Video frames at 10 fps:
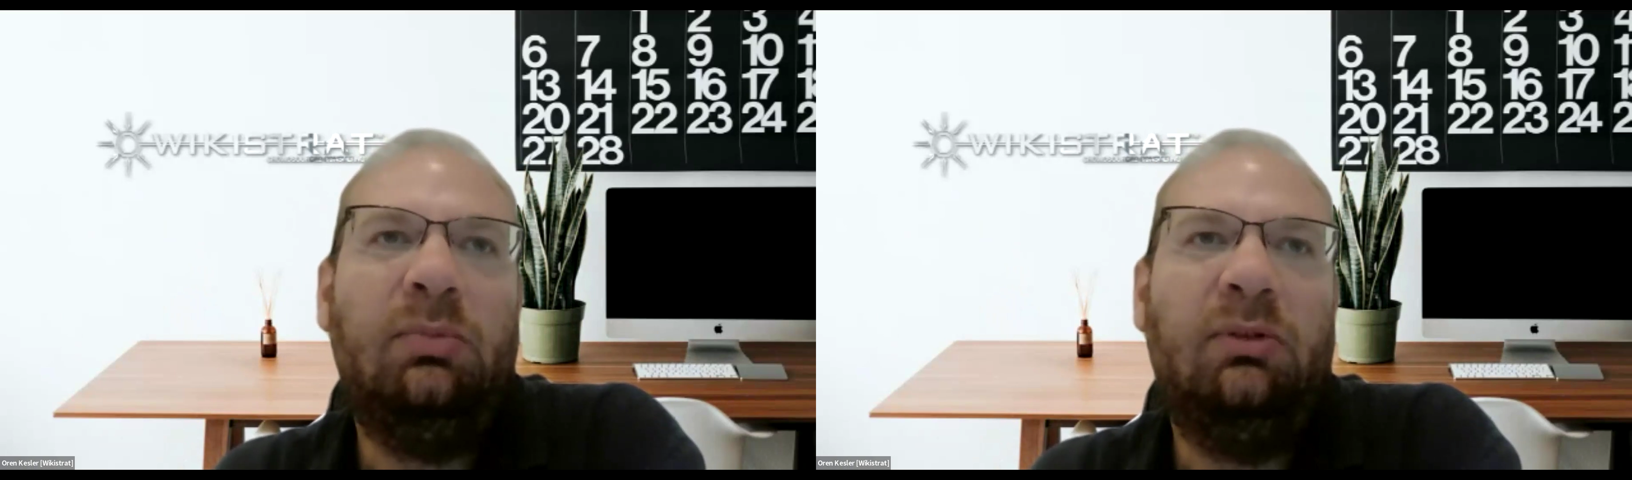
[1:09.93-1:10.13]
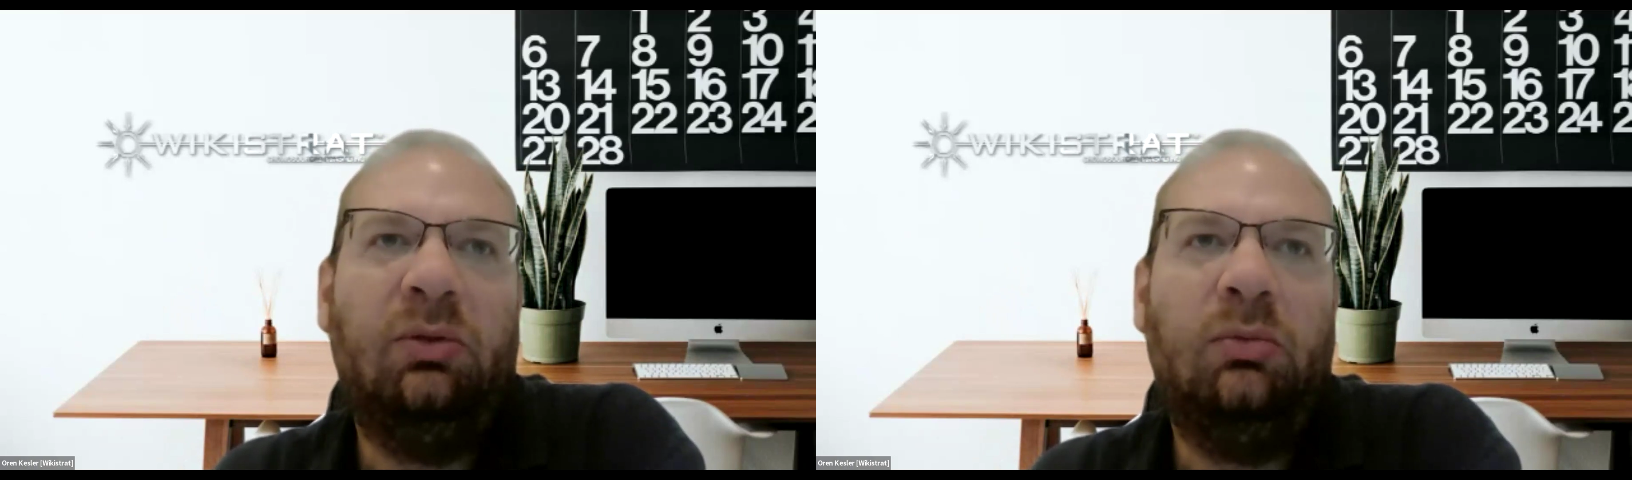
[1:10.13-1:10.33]

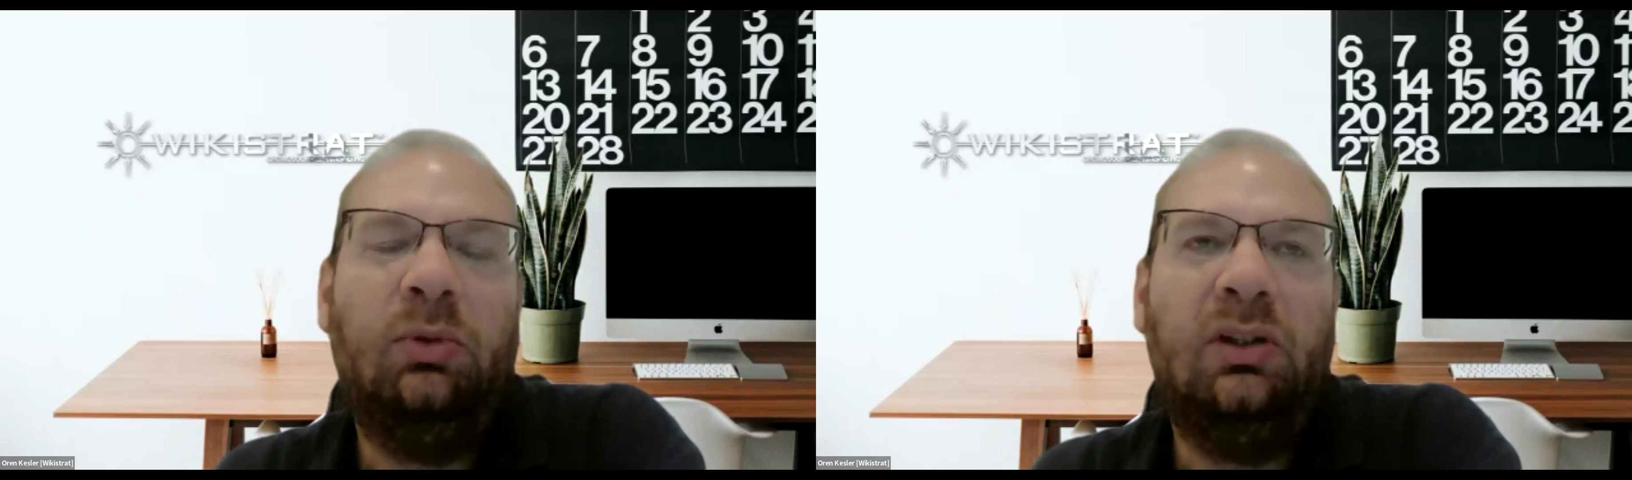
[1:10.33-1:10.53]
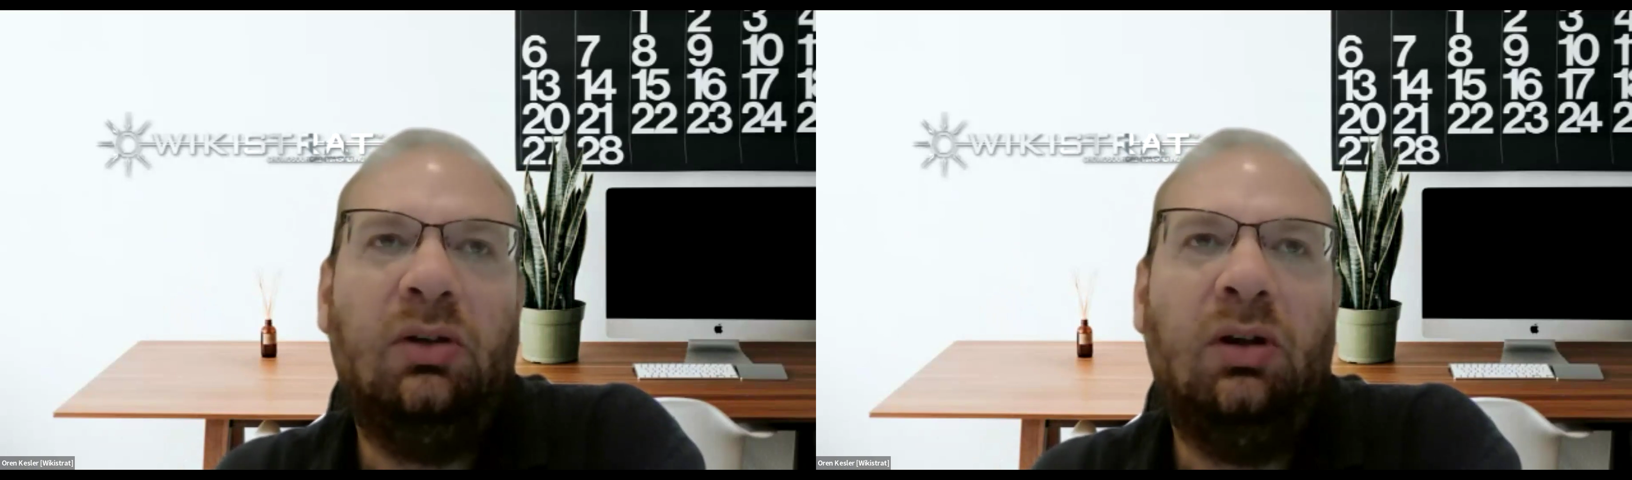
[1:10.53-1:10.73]
before
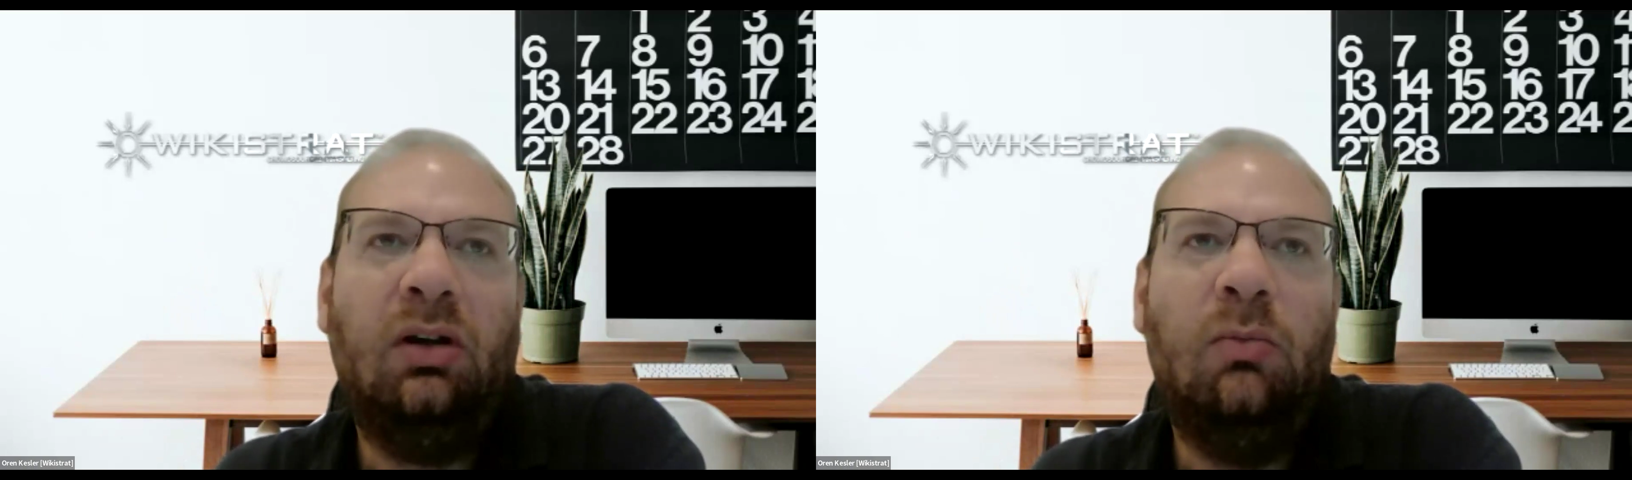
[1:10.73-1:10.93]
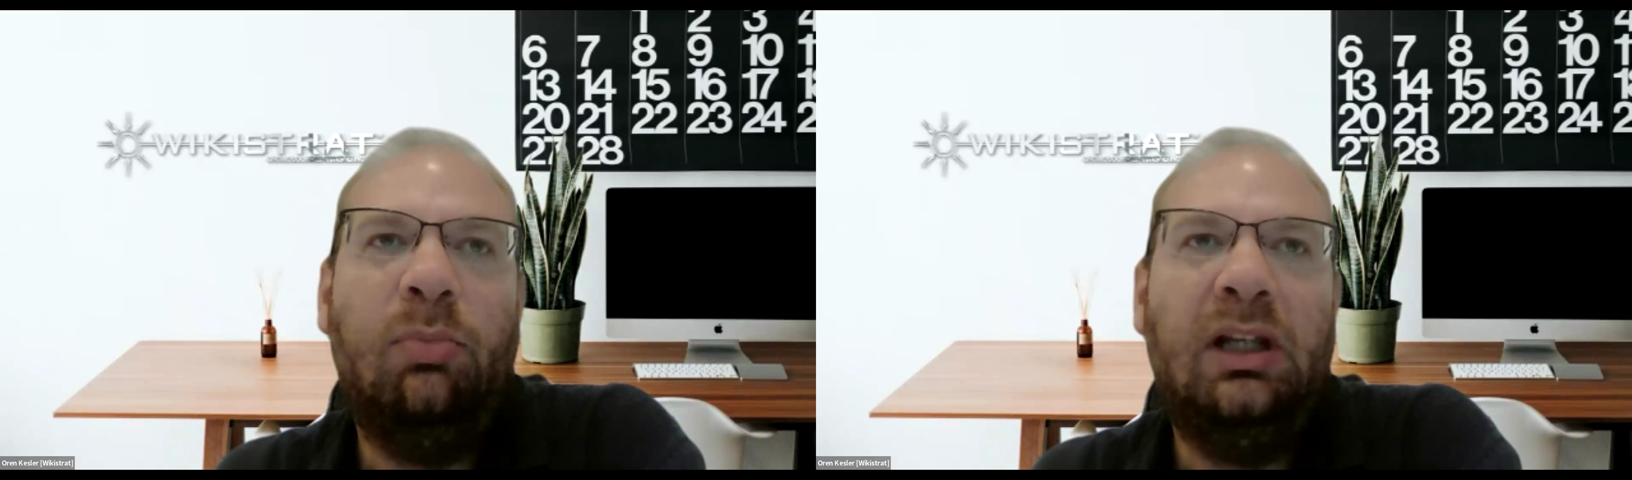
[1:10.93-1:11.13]
we saw a
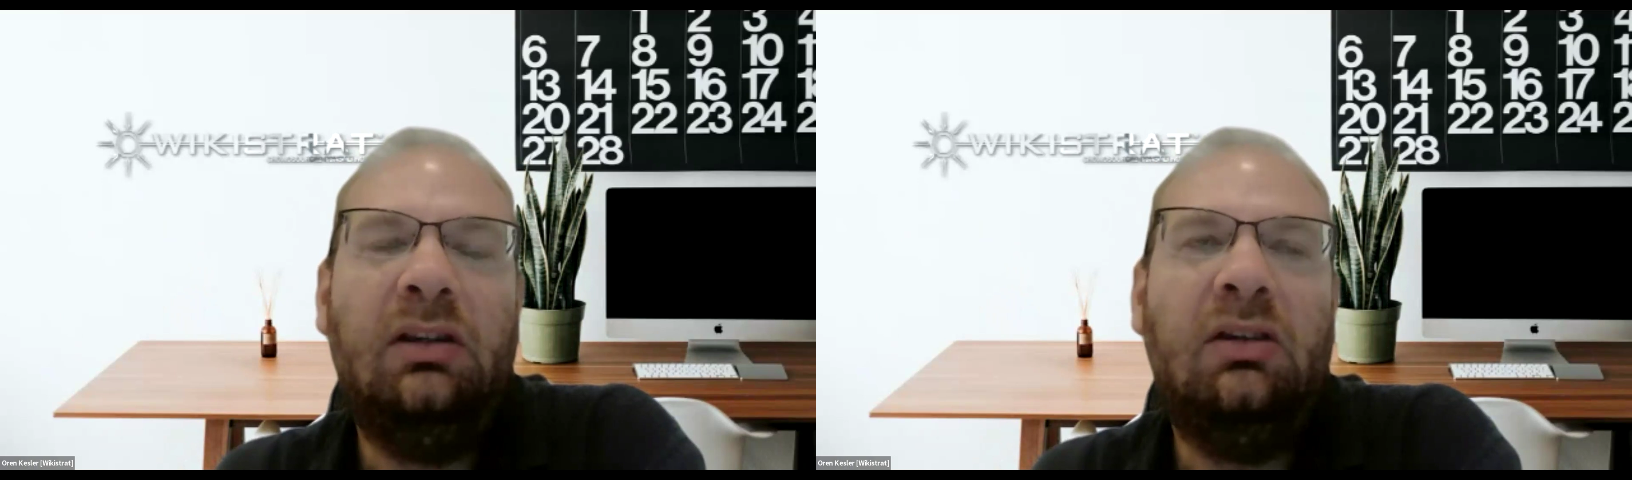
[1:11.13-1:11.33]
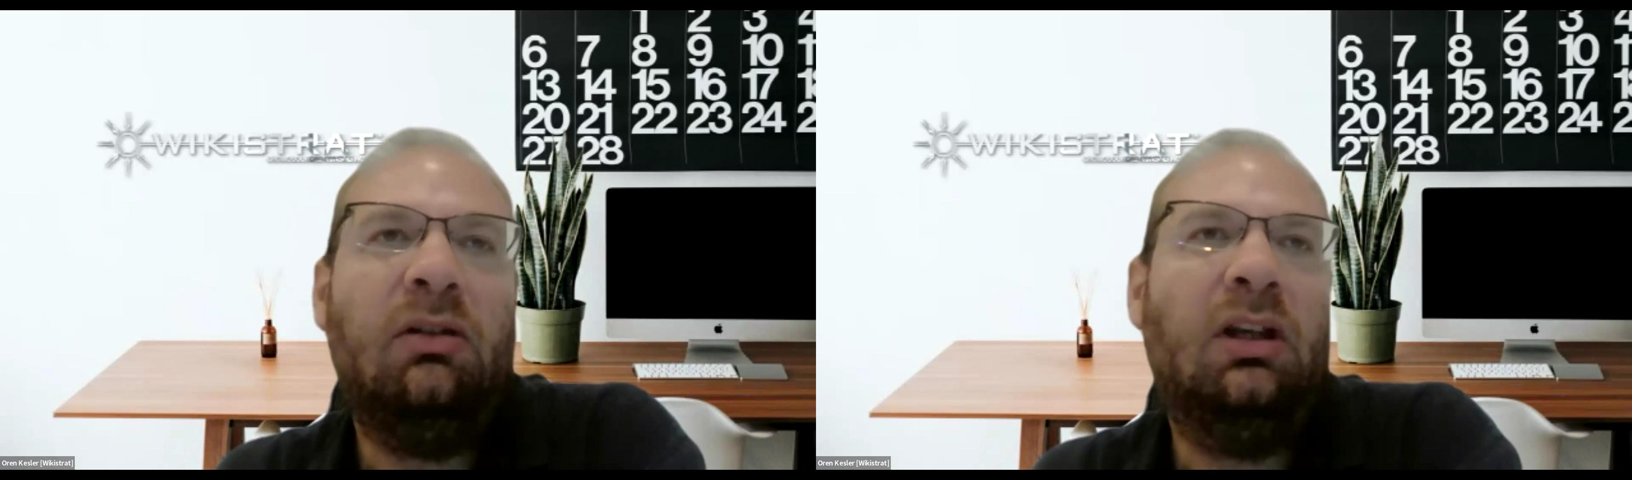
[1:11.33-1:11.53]

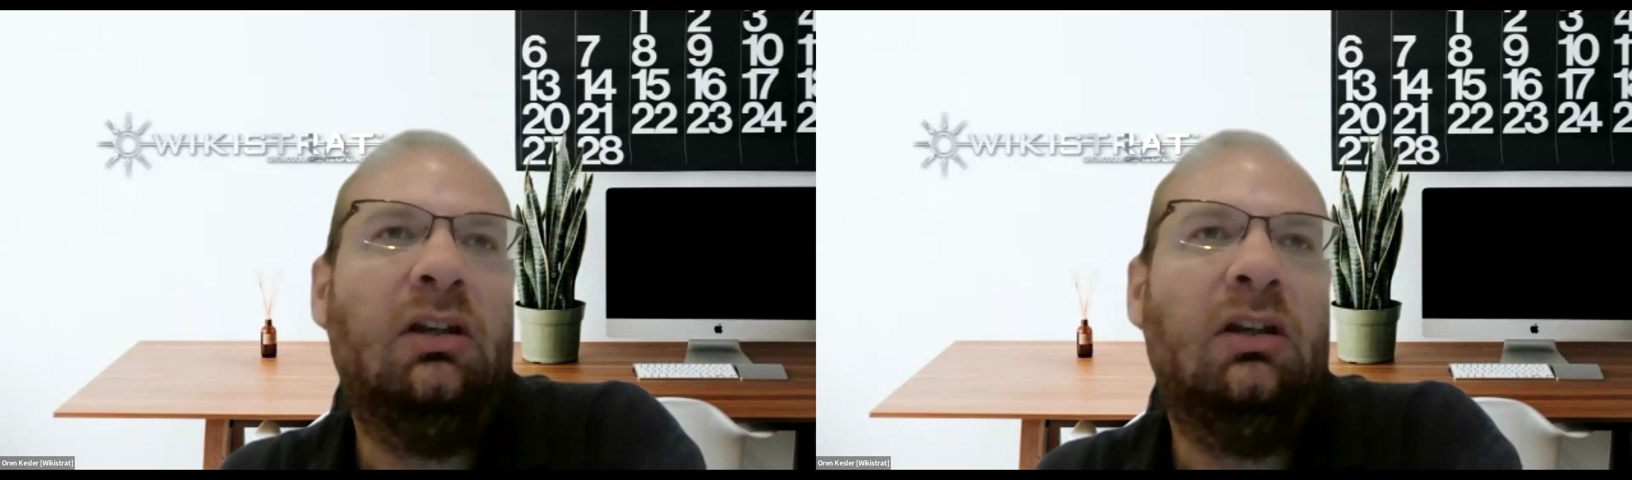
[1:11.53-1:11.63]
complete